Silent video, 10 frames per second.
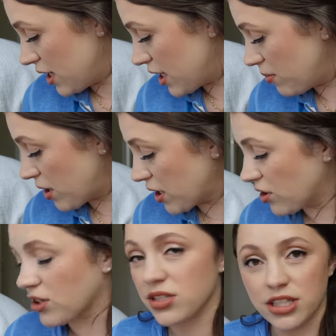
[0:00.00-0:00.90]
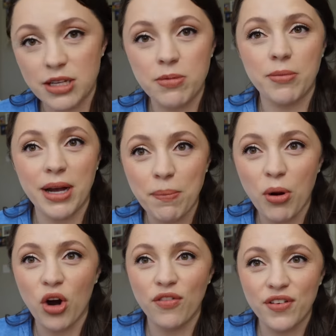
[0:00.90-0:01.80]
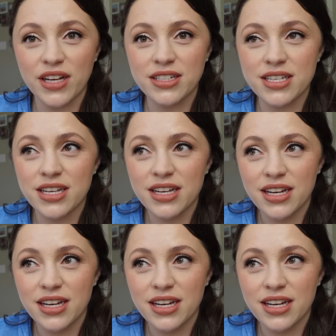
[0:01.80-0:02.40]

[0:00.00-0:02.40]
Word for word: I keep getting her to sleep. I'm like, perfect.